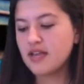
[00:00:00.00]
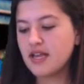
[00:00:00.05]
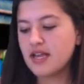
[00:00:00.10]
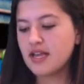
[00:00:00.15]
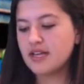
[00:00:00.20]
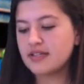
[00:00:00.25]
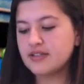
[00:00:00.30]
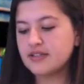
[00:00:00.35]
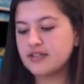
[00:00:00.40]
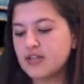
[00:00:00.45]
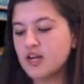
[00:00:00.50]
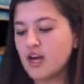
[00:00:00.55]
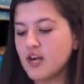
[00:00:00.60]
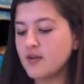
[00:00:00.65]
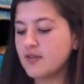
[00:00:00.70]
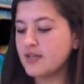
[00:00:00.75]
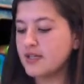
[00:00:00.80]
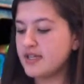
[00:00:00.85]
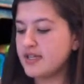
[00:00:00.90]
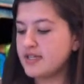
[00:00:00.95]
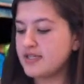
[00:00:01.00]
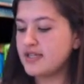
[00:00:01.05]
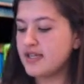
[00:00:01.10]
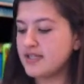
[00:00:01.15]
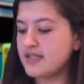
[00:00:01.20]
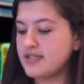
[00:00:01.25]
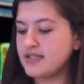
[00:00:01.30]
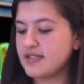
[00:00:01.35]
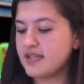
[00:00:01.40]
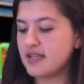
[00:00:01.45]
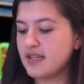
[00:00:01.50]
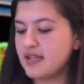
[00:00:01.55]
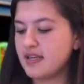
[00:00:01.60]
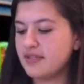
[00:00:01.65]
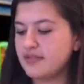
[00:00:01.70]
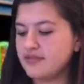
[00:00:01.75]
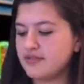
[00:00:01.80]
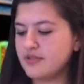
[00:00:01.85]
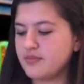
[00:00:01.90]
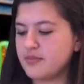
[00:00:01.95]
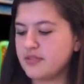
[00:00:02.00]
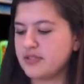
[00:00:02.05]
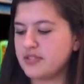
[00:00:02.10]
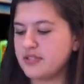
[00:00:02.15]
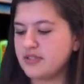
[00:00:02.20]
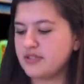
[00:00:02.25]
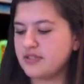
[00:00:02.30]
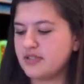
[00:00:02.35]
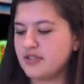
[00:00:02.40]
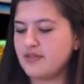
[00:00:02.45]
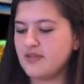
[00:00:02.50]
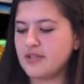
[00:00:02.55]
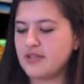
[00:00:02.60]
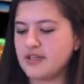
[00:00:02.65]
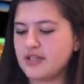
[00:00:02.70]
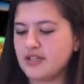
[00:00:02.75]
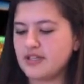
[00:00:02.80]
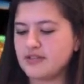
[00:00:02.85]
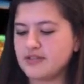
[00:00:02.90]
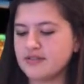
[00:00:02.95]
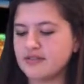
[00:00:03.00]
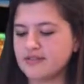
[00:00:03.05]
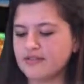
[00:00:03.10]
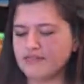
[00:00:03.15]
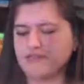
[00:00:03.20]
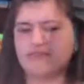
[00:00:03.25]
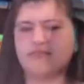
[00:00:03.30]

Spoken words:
And carbon is necessary for building living things.